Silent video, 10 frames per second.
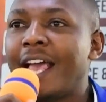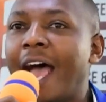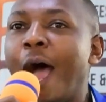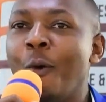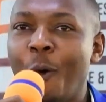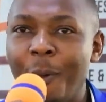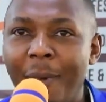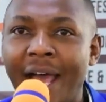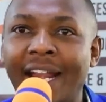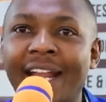a
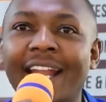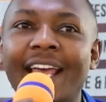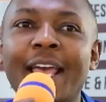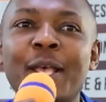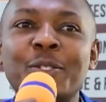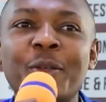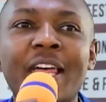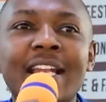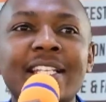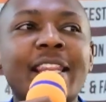woman so
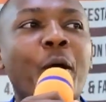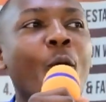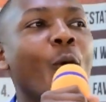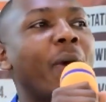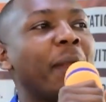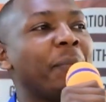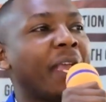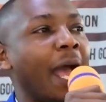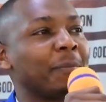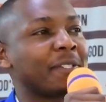that the woman
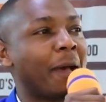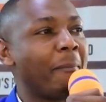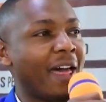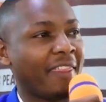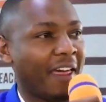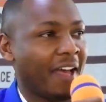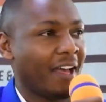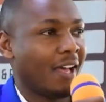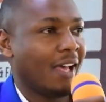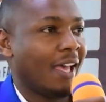becomes a mother
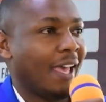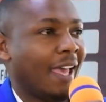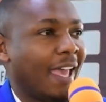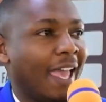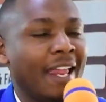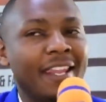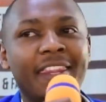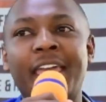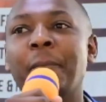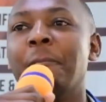and
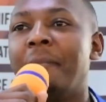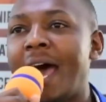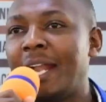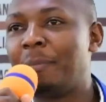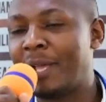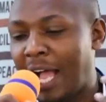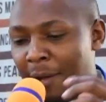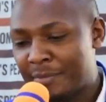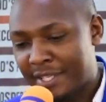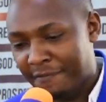the man
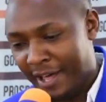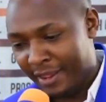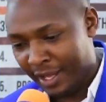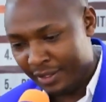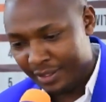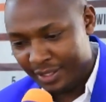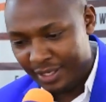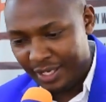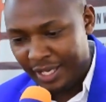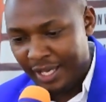becomes the father.
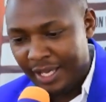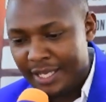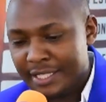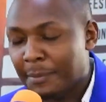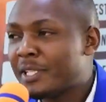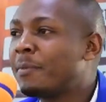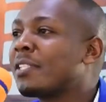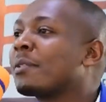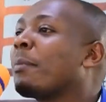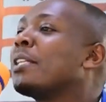Sometimes
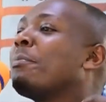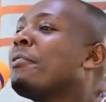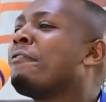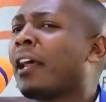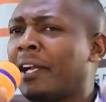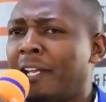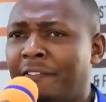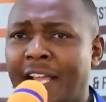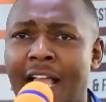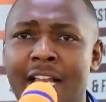it might be very
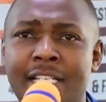difficult